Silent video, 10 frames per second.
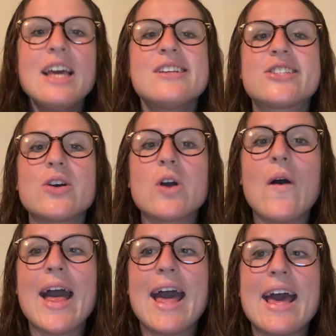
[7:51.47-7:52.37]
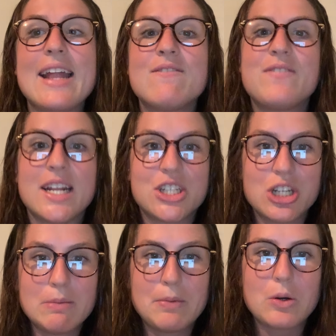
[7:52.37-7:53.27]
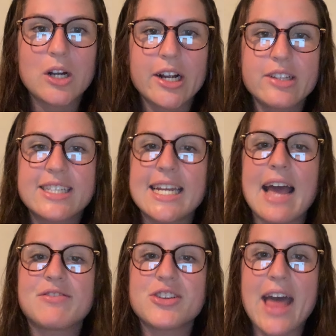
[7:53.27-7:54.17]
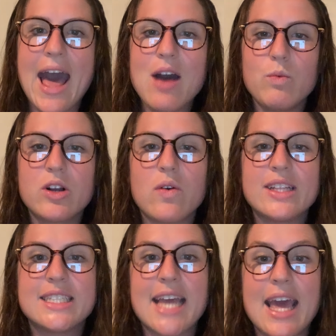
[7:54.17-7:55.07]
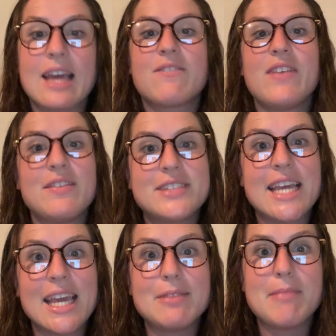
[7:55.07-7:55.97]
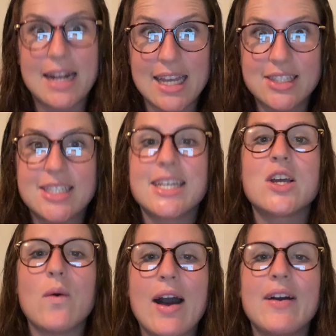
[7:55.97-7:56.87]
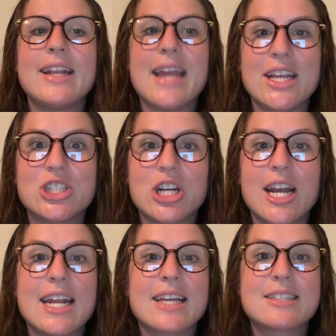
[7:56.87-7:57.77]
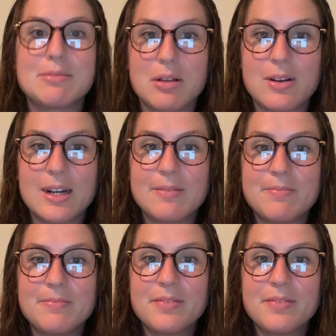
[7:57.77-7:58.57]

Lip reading: So go ahead and finish your boards, and after that, we're going to take 15 minutes to go out in nature and explore.